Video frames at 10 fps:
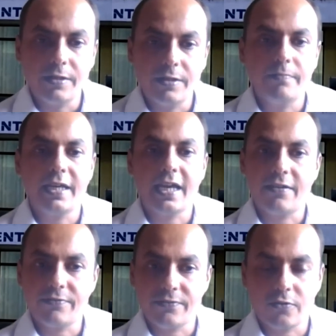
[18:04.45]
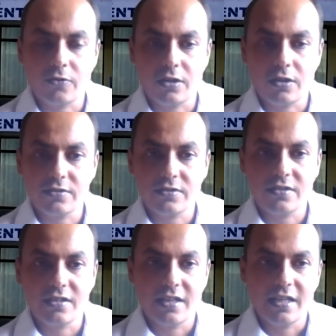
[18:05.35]
We may have
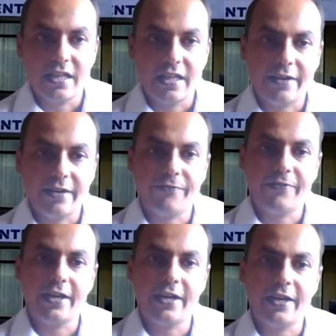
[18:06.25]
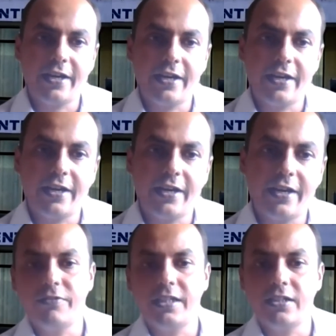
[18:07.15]
crossed a fair
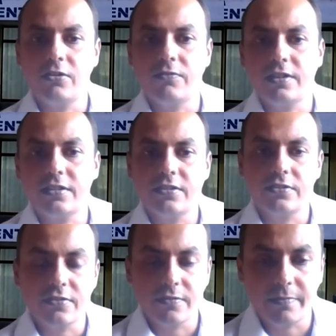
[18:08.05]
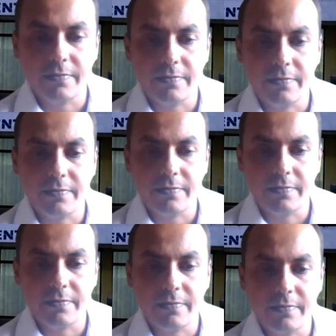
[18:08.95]
distance in winning over this
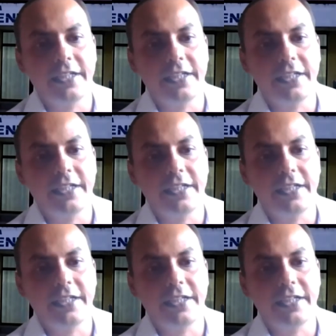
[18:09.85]
pandemic of